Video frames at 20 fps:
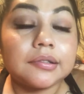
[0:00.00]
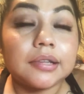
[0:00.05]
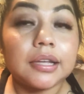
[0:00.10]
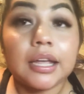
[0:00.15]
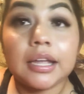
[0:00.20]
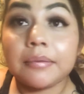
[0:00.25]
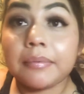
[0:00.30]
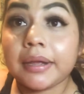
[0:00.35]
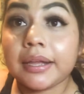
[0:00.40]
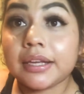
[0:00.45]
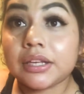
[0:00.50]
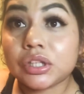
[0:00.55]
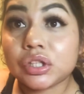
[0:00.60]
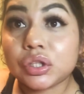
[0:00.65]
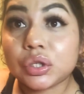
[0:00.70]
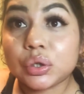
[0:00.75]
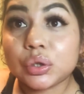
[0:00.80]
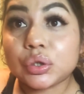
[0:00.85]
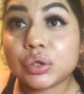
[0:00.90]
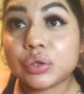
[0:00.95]
and my
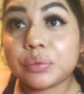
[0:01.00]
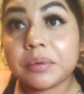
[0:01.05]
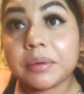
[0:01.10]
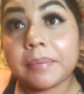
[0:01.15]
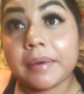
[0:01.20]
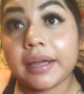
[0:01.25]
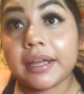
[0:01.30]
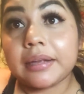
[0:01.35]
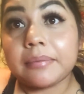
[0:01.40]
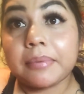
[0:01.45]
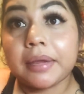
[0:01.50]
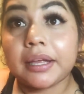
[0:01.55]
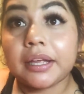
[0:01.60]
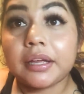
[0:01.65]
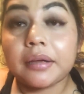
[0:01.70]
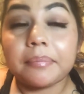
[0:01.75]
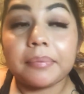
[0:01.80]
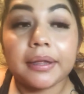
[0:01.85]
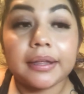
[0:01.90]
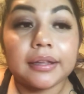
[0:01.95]
excuse to be buying
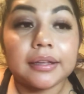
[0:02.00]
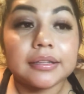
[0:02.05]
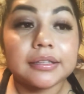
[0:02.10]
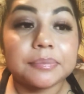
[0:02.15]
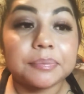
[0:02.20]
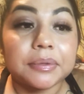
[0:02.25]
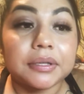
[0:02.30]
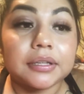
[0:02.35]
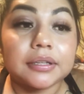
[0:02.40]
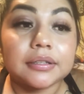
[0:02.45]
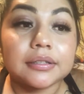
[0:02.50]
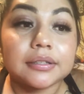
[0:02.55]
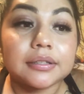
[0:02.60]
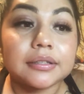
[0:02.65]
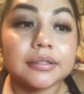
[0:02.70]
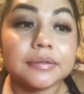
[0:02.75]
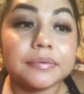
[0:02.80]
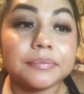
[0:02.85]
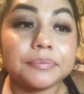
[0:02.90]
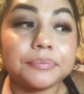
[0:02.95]
makeup, I guess,
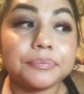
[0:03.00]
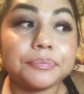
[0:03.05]
because,